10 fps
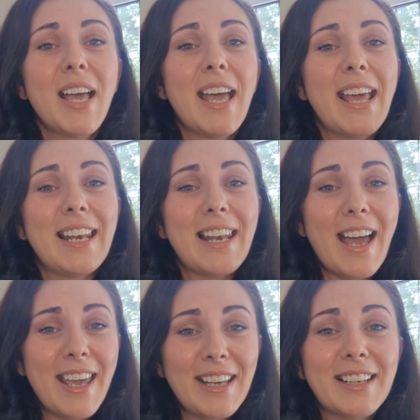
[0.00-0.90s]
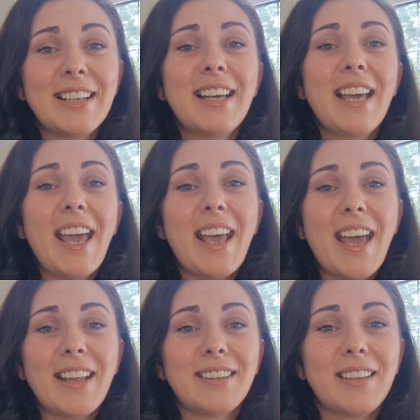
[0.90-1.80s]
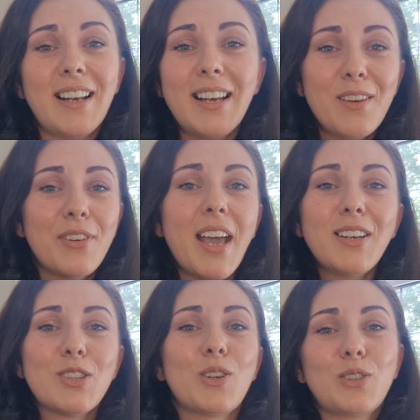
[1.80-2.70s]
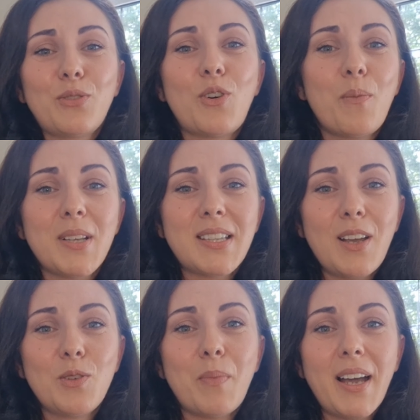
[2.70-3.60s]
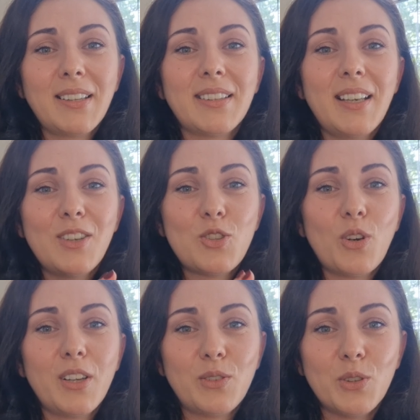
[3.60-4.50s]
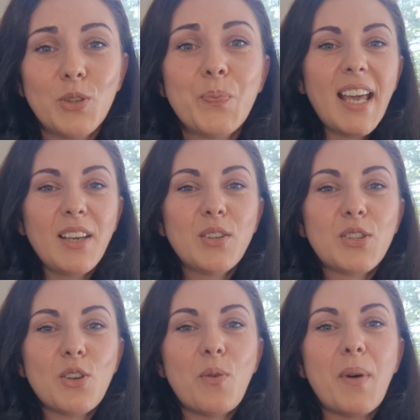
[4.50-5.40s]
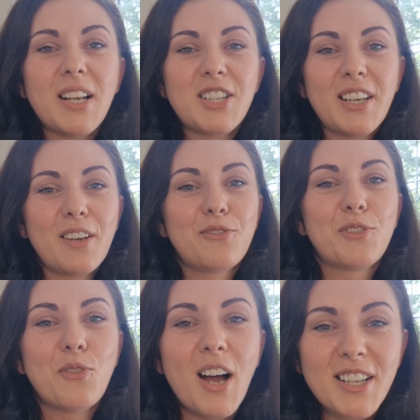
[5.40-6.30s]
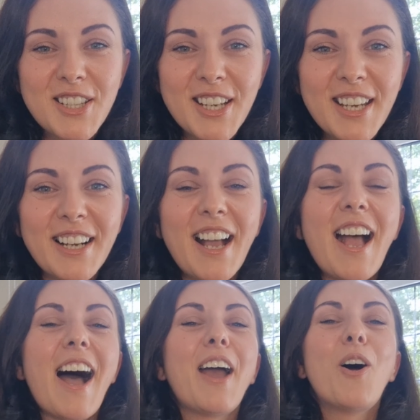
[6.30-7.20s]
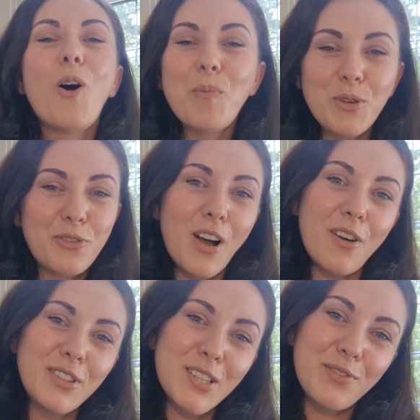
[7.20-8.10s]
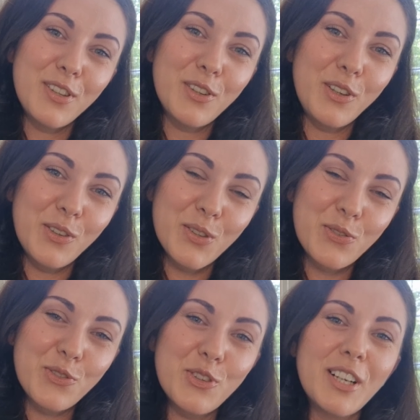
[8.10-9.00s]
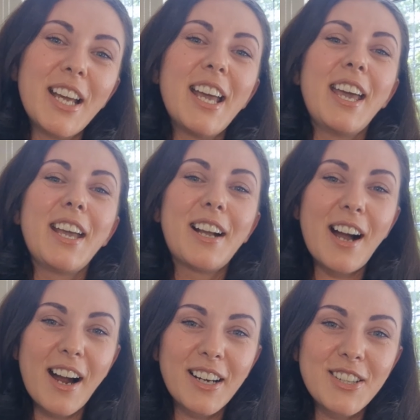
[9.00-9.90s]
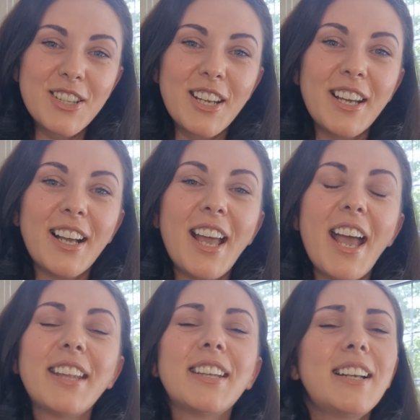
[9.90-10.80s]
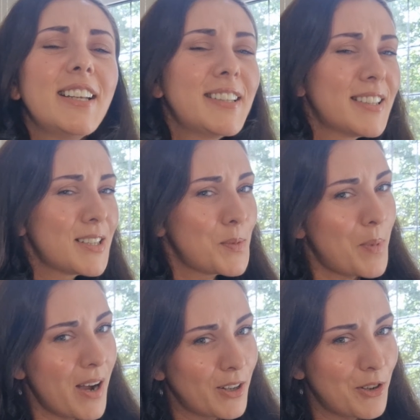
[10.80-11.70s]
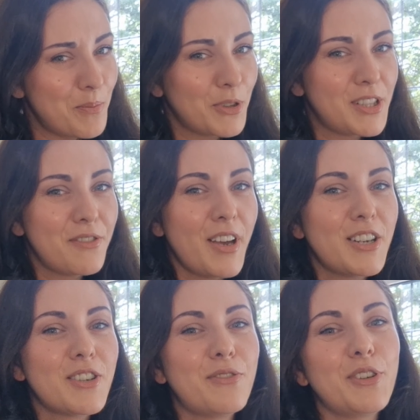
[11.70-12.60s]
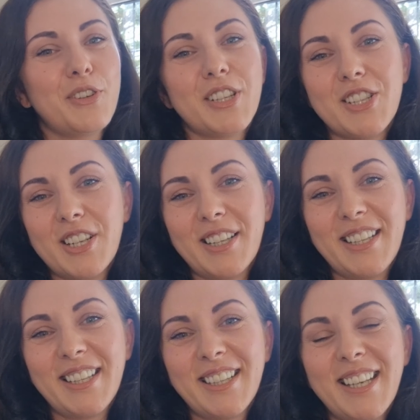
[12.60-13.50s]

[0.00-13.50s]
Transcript: and like and leave any sort of comments that you might enjoy do. Thank you so much again for watching. I hope you found this video useful, encouraging, and a little spark of motivation for your journey.